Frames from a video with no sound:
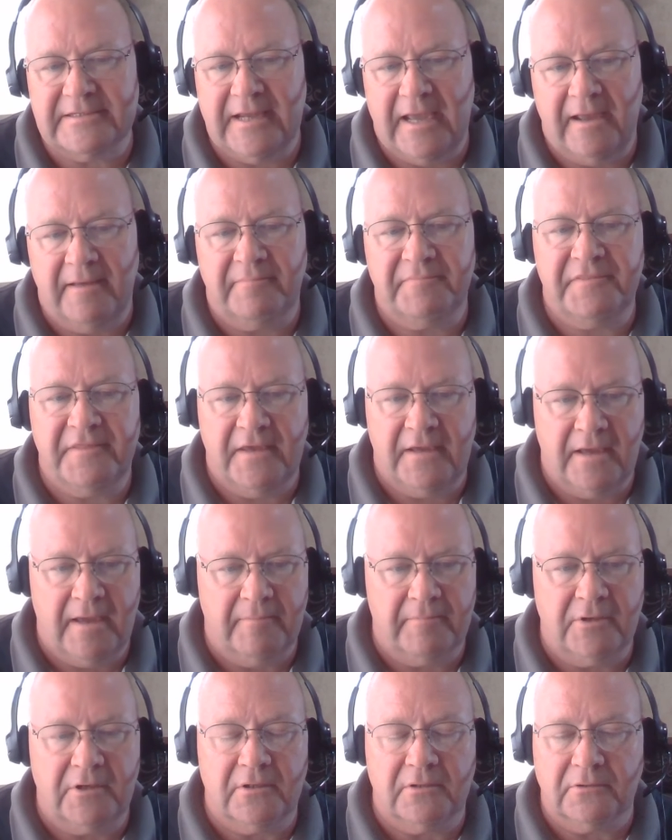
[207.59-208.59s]
damn thing
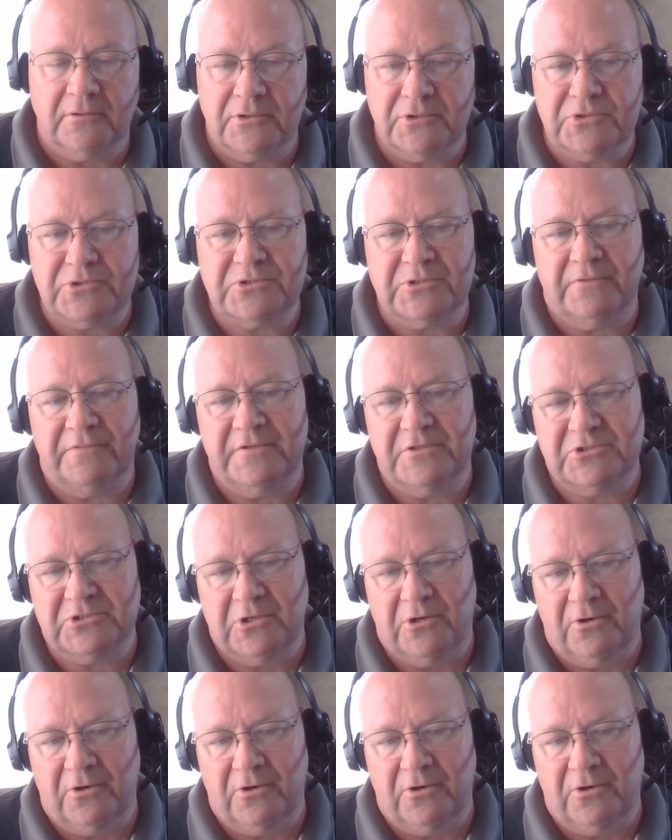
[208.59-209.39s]
i'm going to lose on this